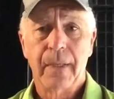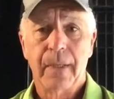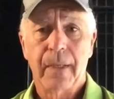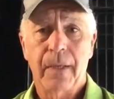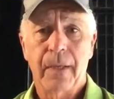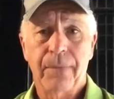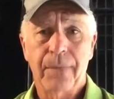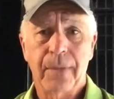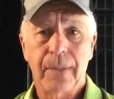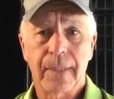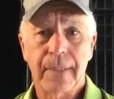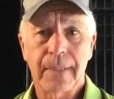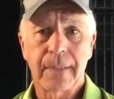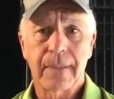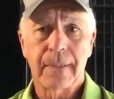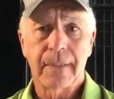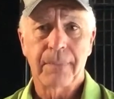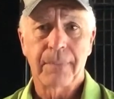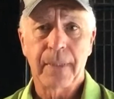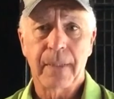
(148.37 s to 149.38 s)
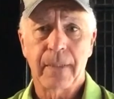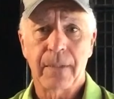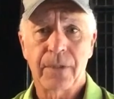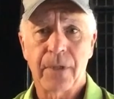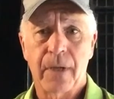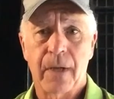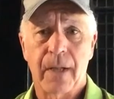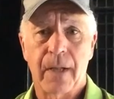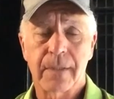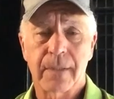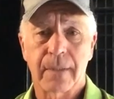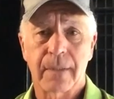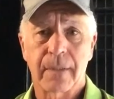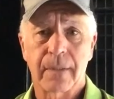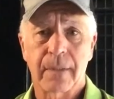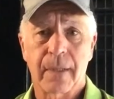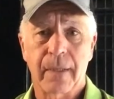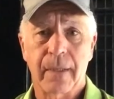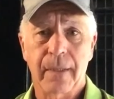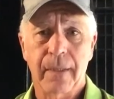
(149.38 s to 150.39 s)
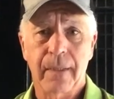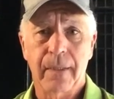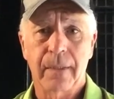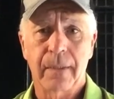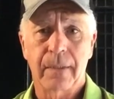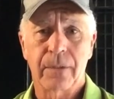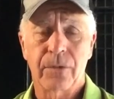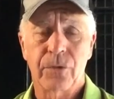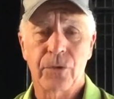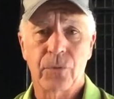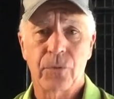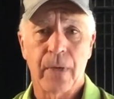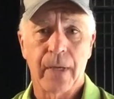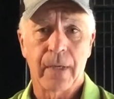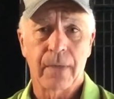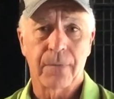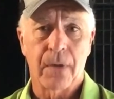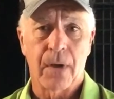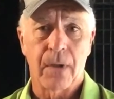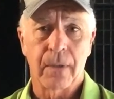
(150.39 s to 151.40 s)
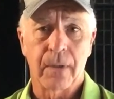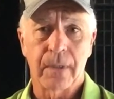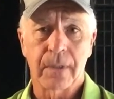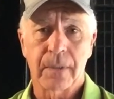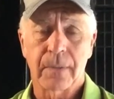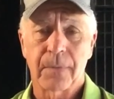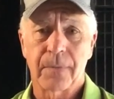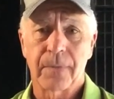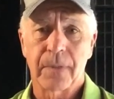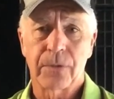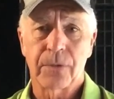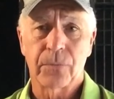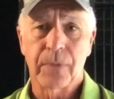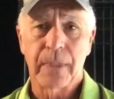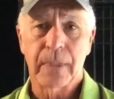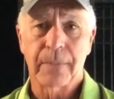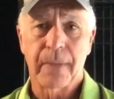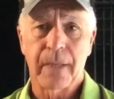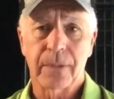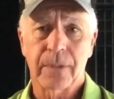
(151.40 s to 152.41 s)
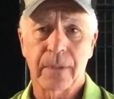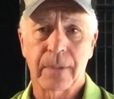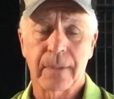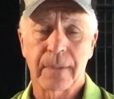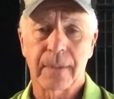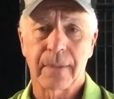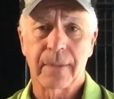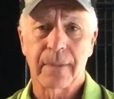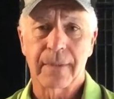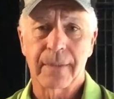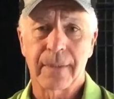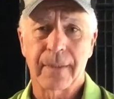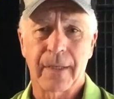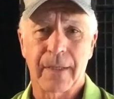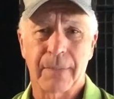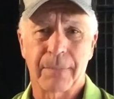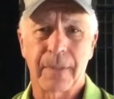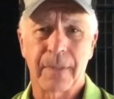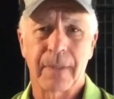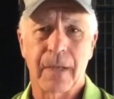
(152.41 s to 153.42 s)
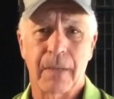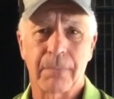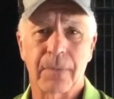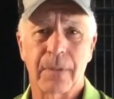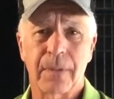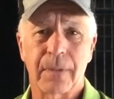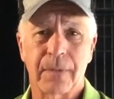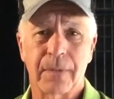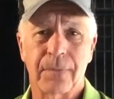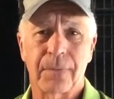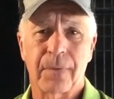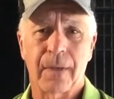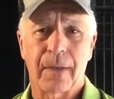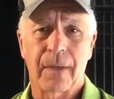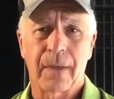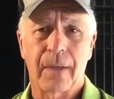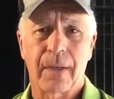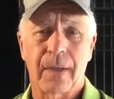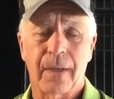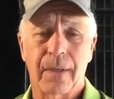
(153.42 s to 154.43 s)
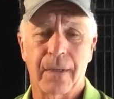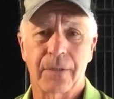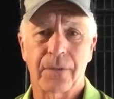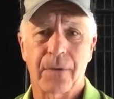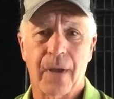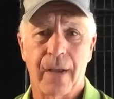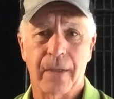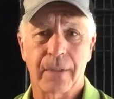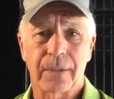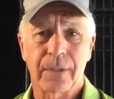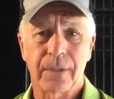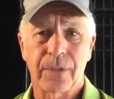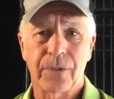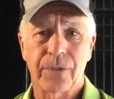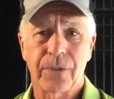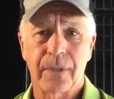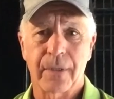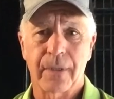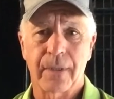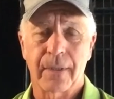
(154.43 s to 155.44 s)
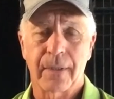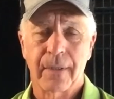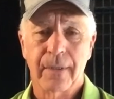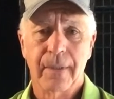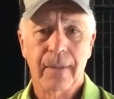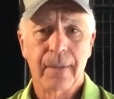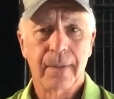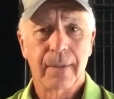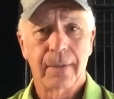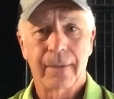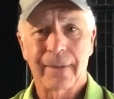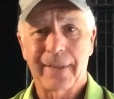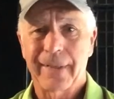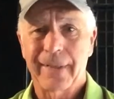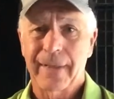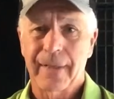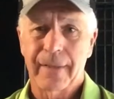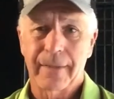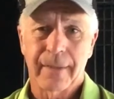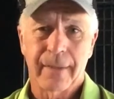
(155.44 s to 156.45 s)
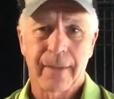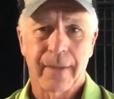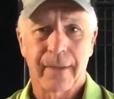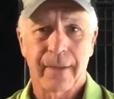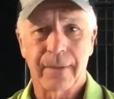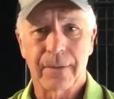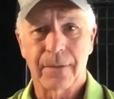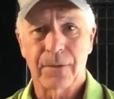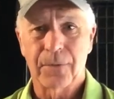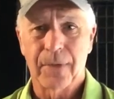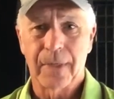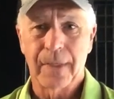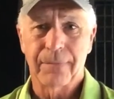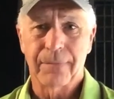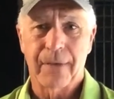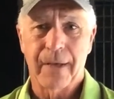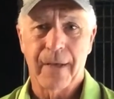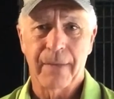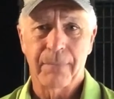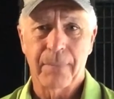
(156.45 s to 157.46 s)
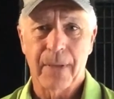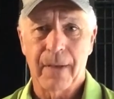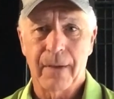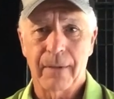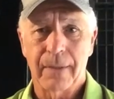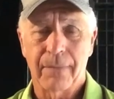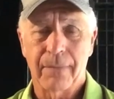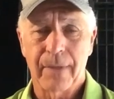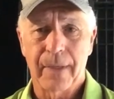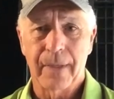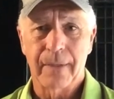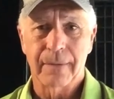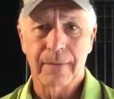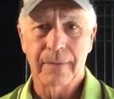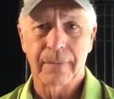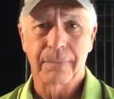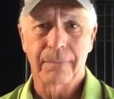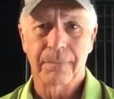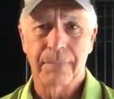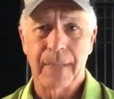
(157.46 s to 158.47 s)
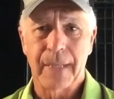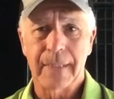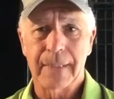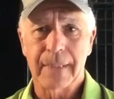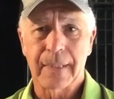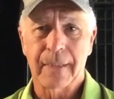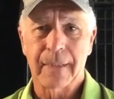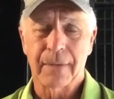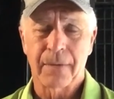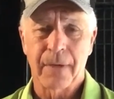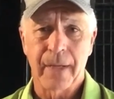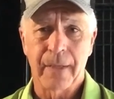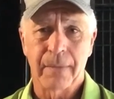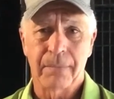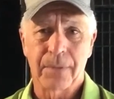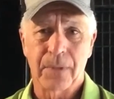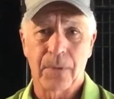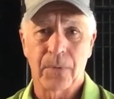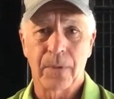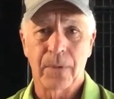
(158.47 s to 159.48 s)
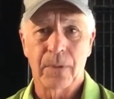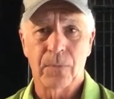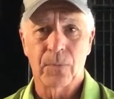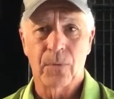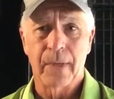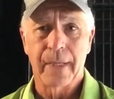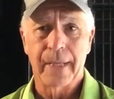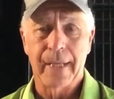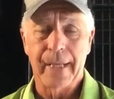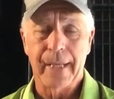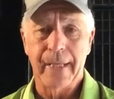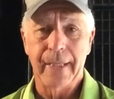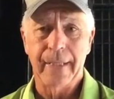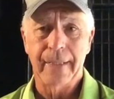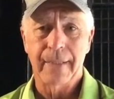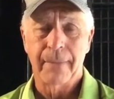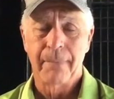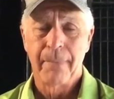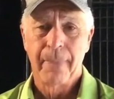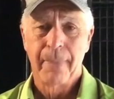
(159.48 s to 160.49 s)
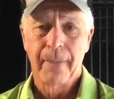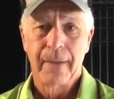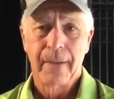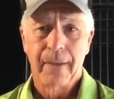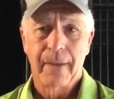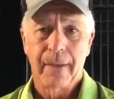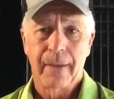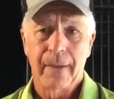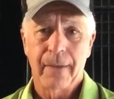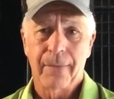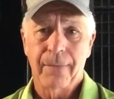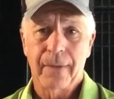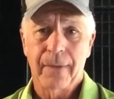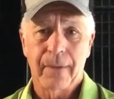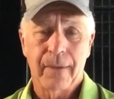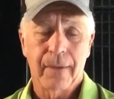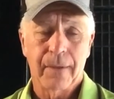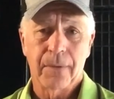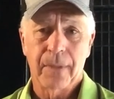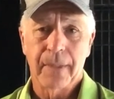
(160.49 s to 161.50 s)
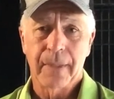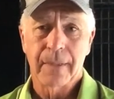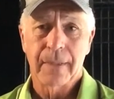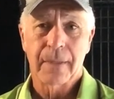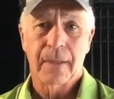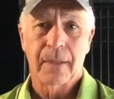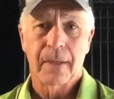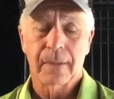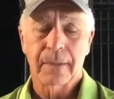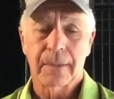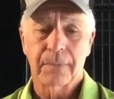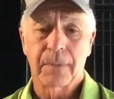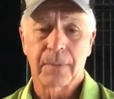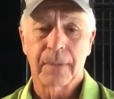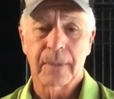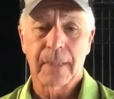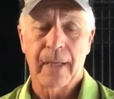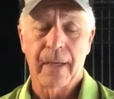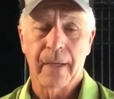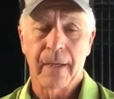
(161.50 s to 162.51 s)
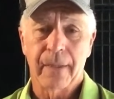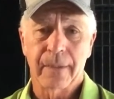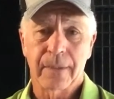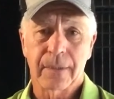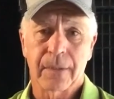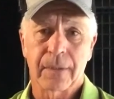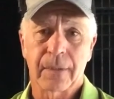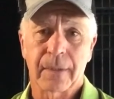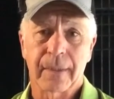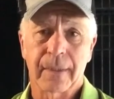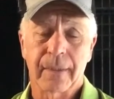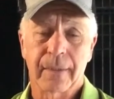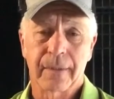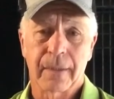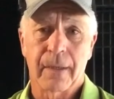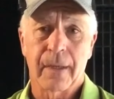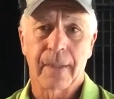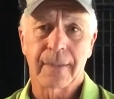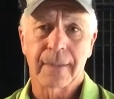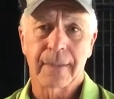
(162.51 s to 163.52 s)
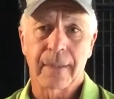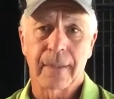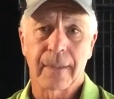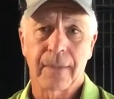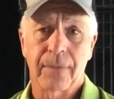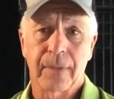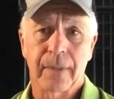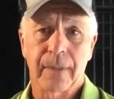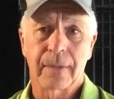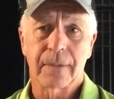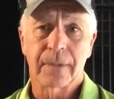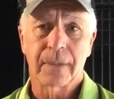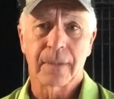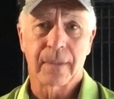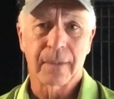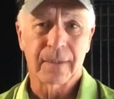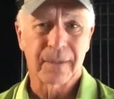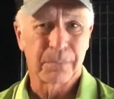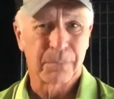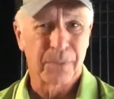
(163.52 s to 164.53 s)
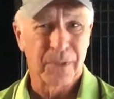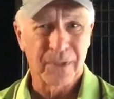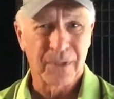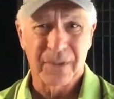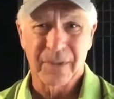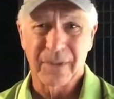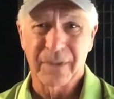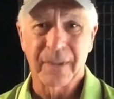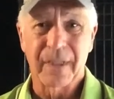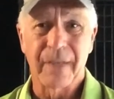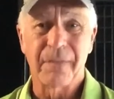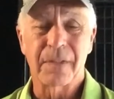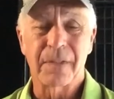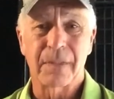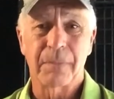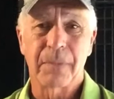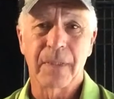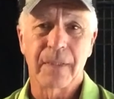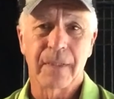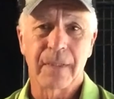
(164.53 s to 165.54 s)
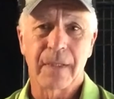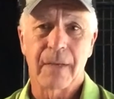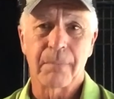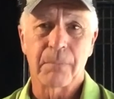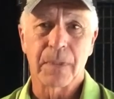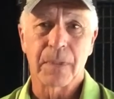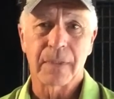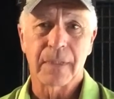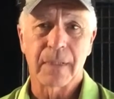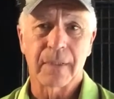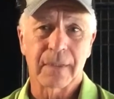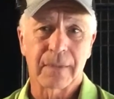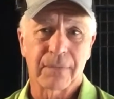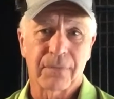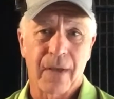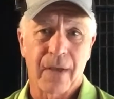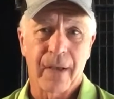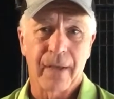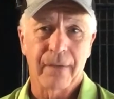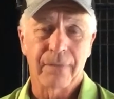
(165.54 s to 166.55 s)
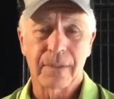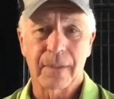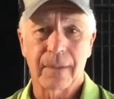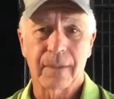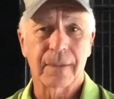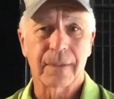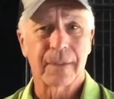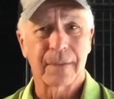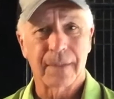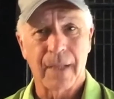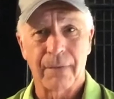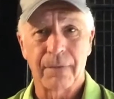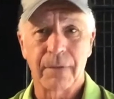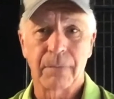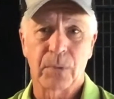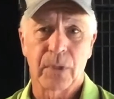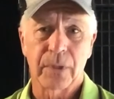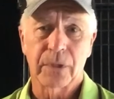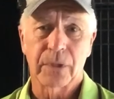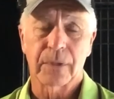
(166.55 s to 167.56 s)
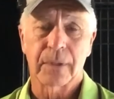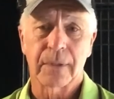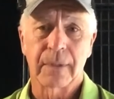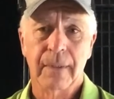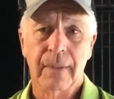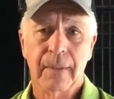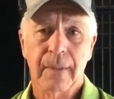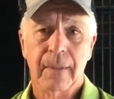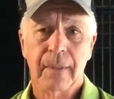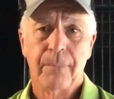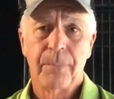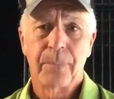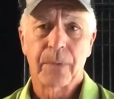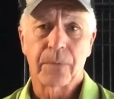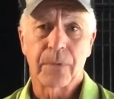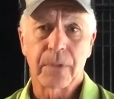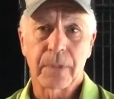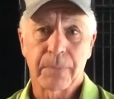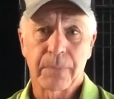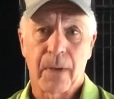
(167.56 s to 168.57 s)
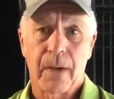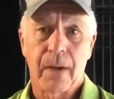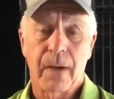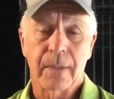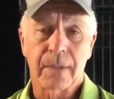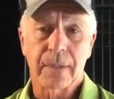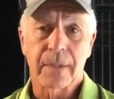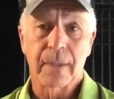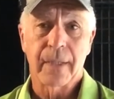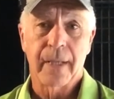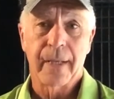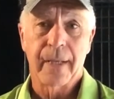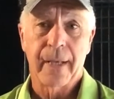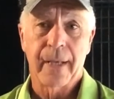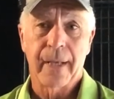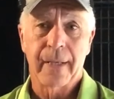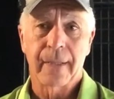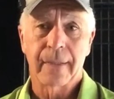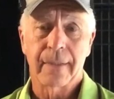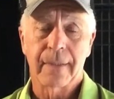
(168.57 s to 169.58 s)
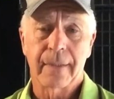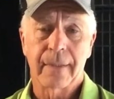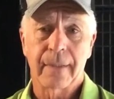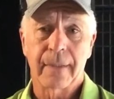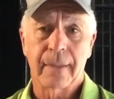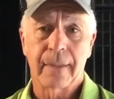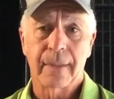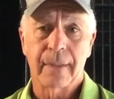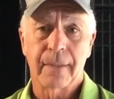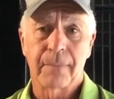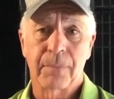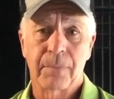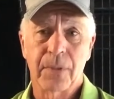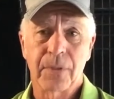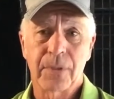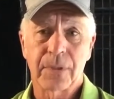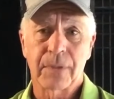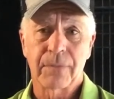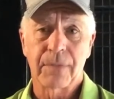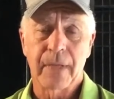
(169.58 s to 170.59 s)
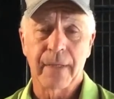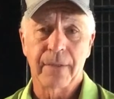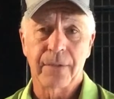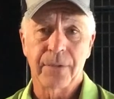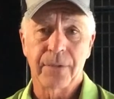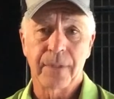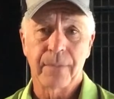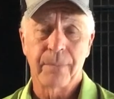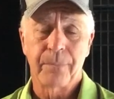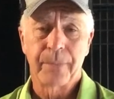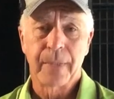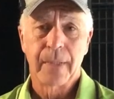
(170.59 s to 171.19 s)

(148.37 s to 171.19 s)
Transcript: If you listen to Peter Johnson, he and Joanna Follings, the provincial wheat specialist, set up a number of trials this year looking at the 125 pound of N basic rate going to 180. And if you hear what he talks about there, he certainly got significant 6 bushel seems to be the number, 6, 5, 6, 7 bushel response to that added boost of nitrogen.